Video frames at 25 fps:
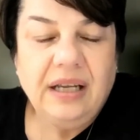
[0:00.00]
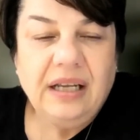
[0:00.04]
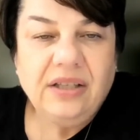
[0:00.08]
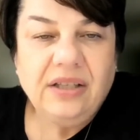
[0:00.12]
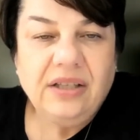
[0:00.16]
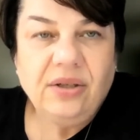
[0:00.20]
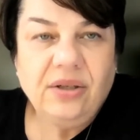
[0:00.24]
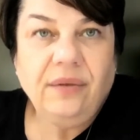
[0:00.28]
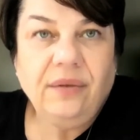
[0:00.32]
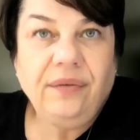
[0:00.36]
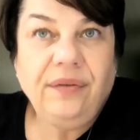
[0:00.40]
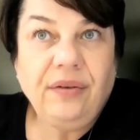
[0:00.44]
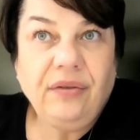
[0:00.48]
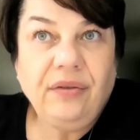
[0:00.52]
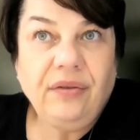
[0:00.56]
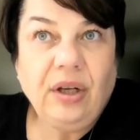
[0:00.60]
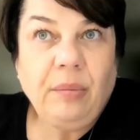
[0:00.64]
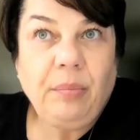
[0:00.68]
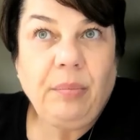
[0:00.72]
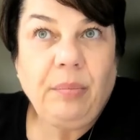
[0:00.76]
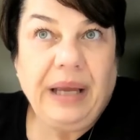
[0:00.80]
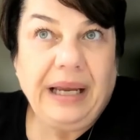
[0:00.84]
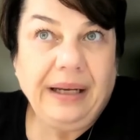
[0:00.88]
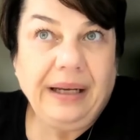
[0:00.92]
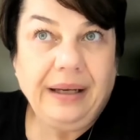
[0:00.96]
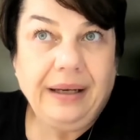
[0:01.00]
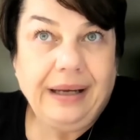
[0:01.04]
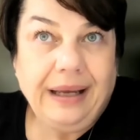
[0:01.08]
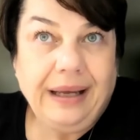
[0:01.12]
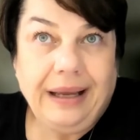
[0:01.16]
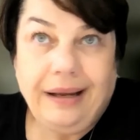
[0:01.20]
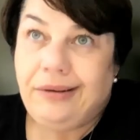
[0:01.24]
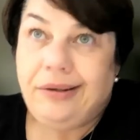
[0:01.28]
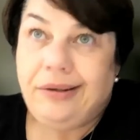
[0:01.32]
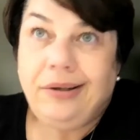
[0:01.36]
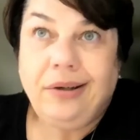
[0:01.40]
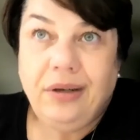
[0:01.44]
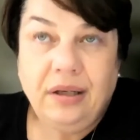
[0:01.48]
So if you've got a bank
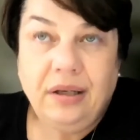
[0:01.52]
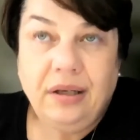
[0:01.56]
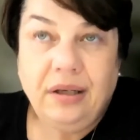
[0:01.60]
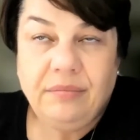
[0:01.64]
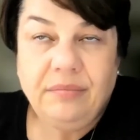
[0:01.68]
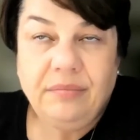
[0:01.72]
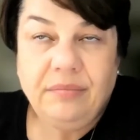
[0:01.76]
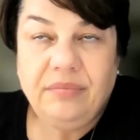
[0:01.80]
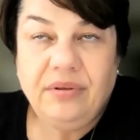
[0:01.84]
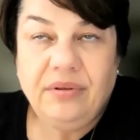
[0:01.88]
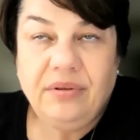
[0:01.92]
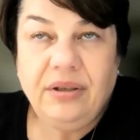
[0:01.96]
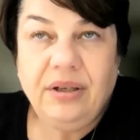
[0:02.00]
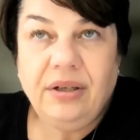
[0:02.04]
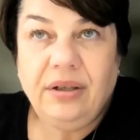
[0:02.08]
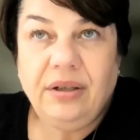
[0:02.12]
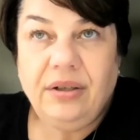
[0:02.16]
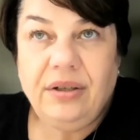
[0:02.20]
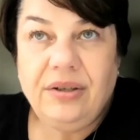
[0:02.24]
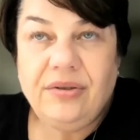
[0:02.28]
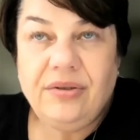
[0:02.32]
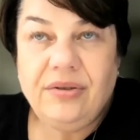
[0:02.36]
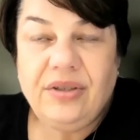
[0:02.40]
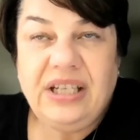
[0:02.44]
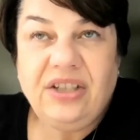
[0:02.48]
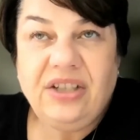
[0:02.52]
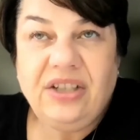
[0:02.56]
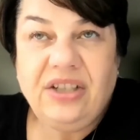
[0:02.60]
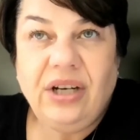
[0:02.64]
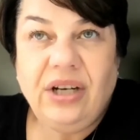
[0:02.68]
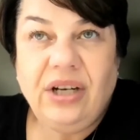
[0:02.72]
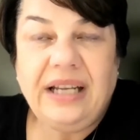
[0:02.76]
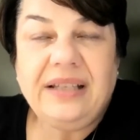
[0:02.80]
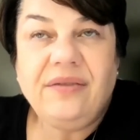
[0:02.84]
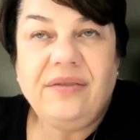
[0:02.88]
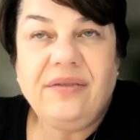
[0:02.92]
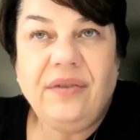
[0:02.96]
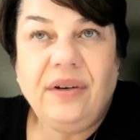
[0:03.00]
account, you can use
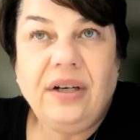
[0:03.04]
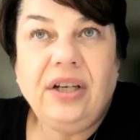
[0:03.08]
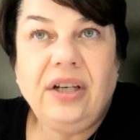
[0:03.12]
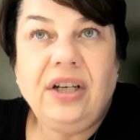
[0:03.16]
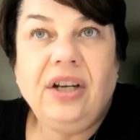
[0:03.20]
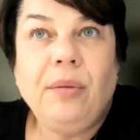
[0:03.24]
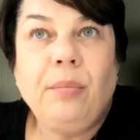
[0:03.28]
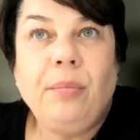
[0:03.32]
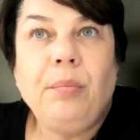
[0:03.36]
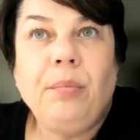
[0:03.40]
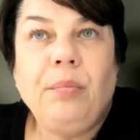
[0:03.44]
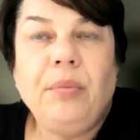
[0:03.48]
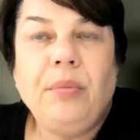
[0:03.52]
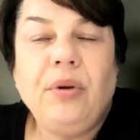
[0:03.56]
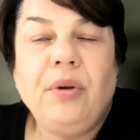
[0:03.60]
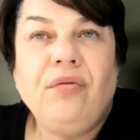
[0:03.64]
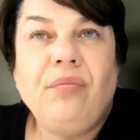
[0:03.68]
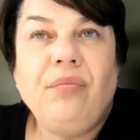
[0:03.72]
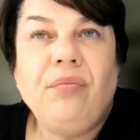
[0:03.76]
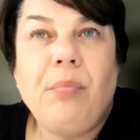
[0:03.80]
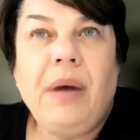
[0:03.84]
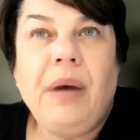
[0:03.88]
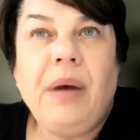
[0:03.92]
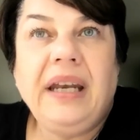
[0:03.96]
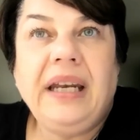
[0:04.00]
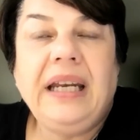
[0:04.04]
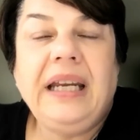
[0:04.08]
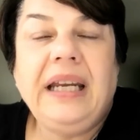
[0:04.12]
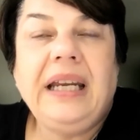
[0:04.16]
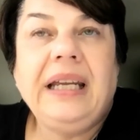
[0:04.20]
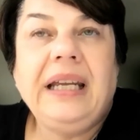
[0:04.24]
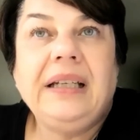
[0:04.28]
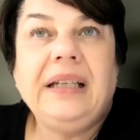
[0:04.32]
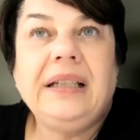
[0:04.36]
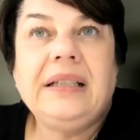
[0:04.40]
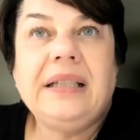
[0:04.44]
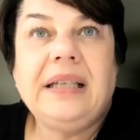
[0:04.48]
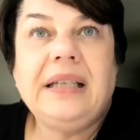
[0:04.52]
e-transfer and you can move money,
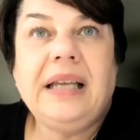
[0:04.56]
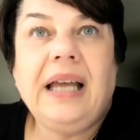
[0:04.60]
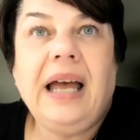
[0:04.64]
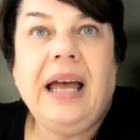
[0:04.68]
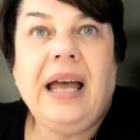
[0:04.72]
and